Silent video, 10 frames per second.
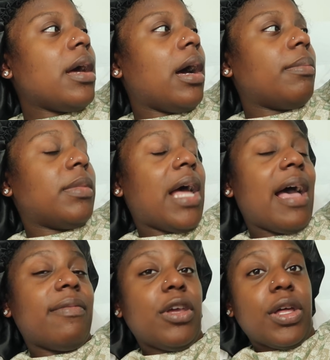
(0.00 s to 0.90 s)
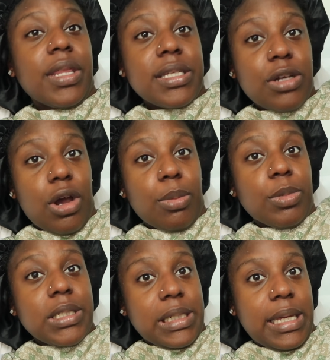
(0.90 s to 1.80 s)
the IV on this
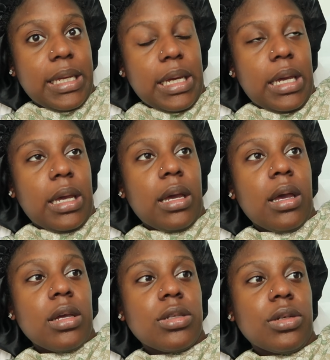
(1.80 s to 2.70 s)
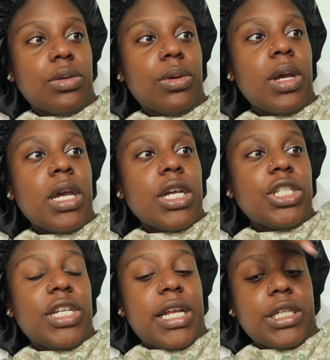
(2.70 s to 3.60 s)
arm was leaking, so
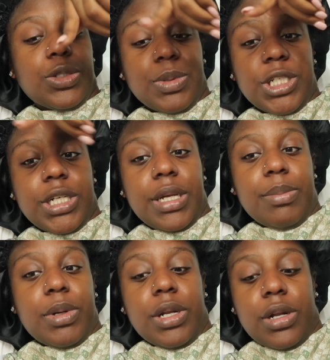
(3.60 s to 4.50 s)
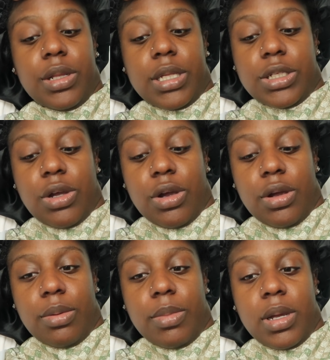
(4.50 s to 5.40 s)
she had to switch it and put it on this
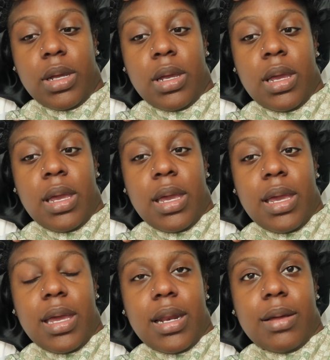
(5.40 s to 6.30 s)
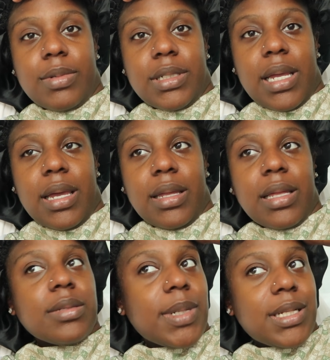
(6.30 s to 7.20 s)
arm. And I was like,
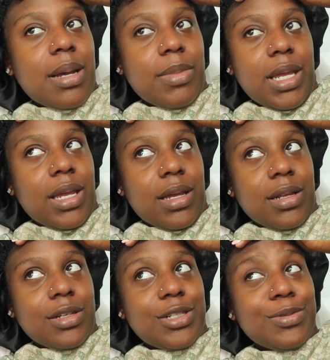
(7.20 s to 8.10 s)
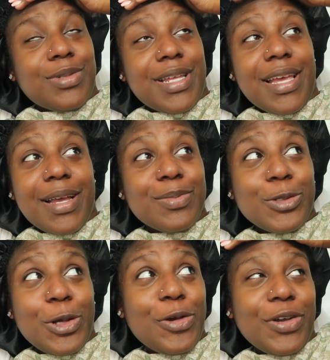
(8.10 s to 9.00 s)
that's my dominant hand. She was like, I'm
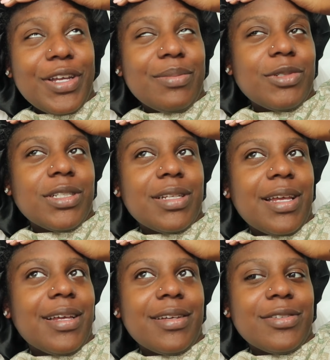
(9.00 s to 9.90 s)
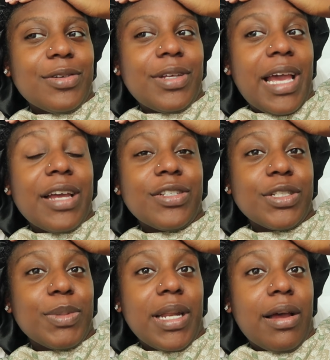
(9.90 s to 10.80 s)
sorry. I'm just like, so yeah, I've
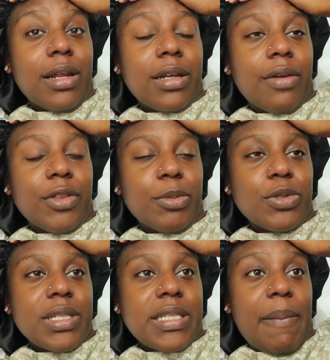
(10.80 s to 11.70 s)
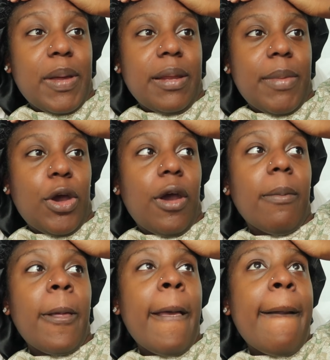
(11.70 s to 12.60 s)
just been uncomfortable since they put it in my arm.